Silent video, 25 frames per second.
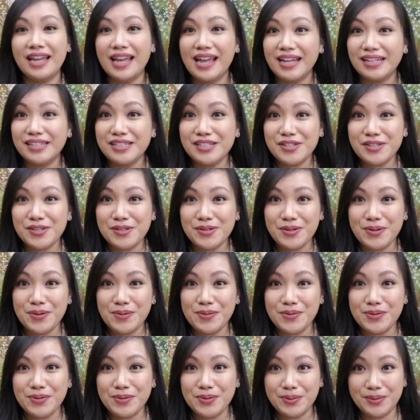And it's
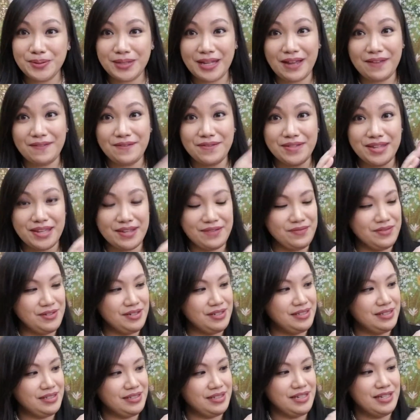so cool. I've never
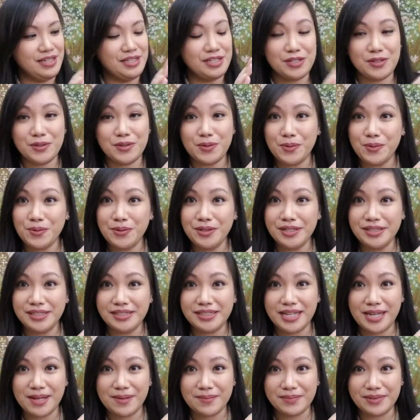seen an oil
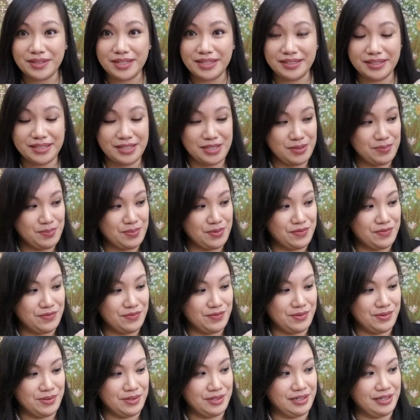lamp like this
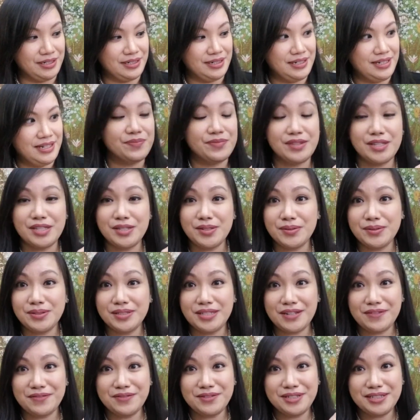before. This will
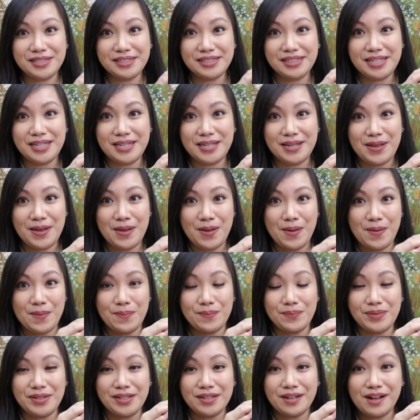definitely
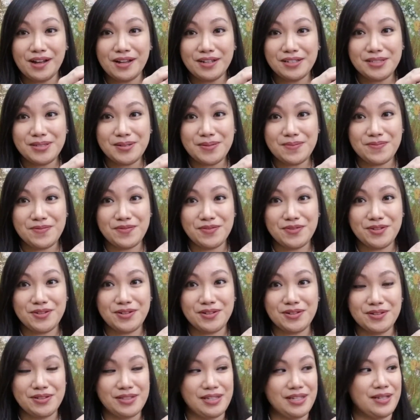be awesome
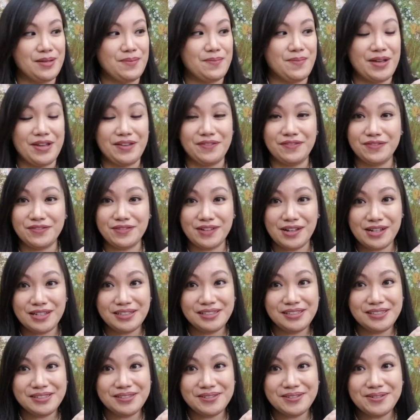for like my fall
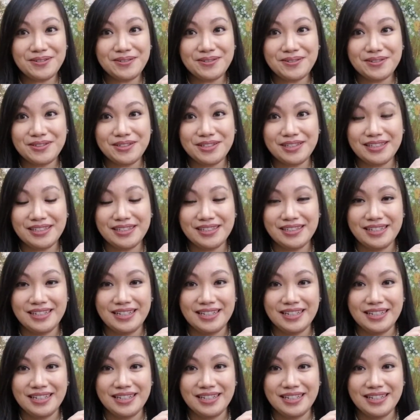decor